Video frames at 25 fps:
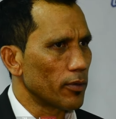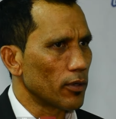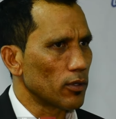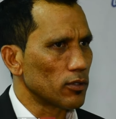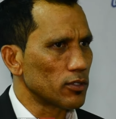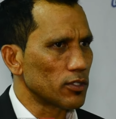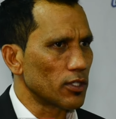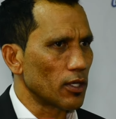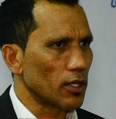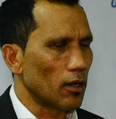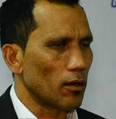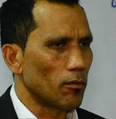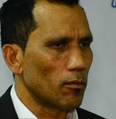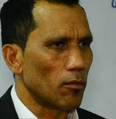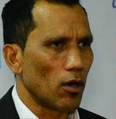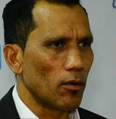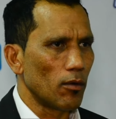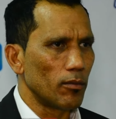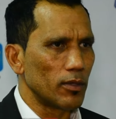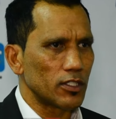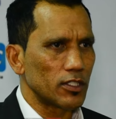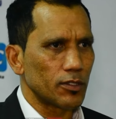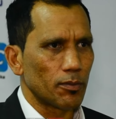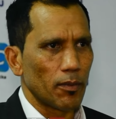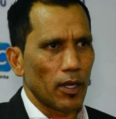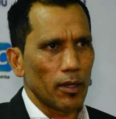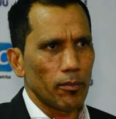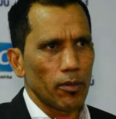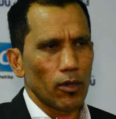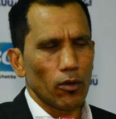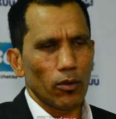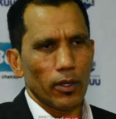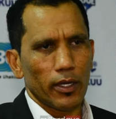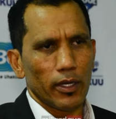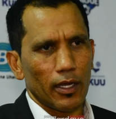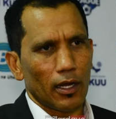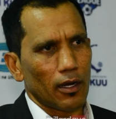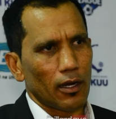Because there are moments maybe
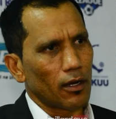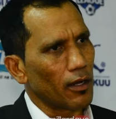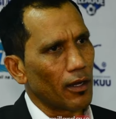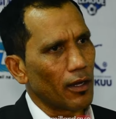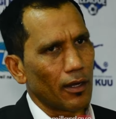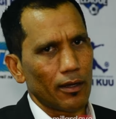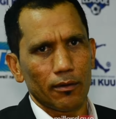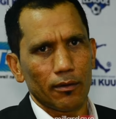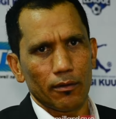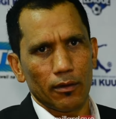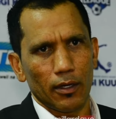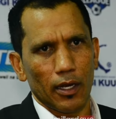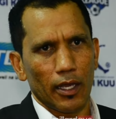where Yanga,